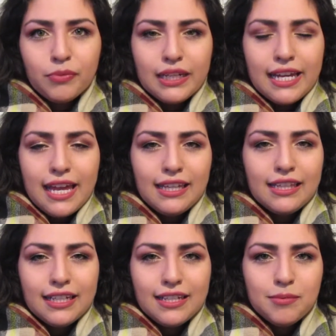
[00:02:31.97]
I hate
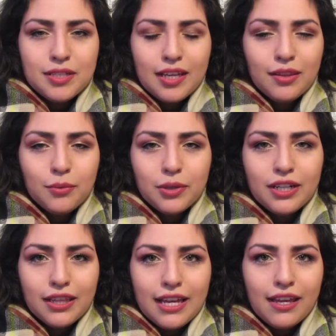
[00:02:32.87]
that I keep saying the word
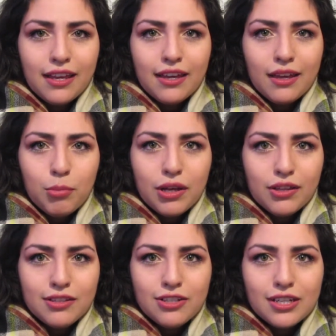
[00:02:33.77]
like. I
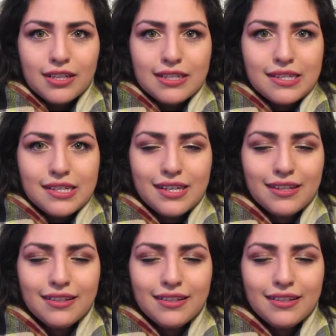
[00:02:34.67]
apologize.